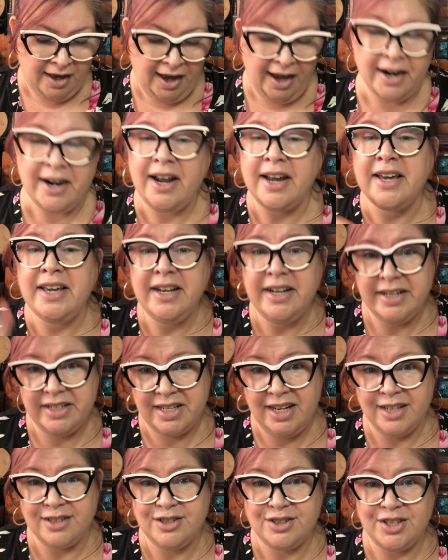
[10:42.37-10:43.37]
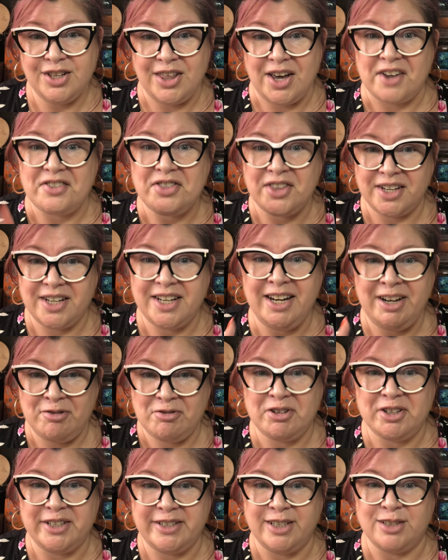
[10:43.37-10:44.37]
And I can attest to that, that it
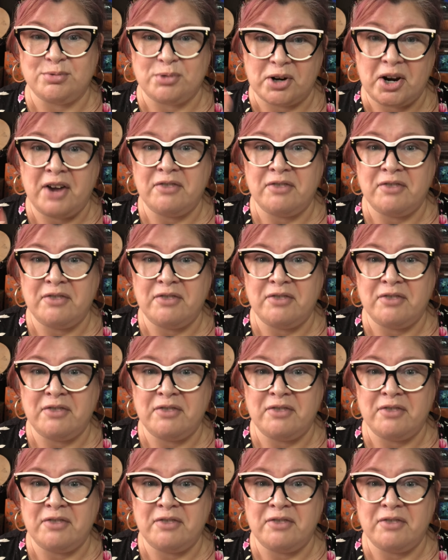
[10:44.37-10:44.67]
really does work.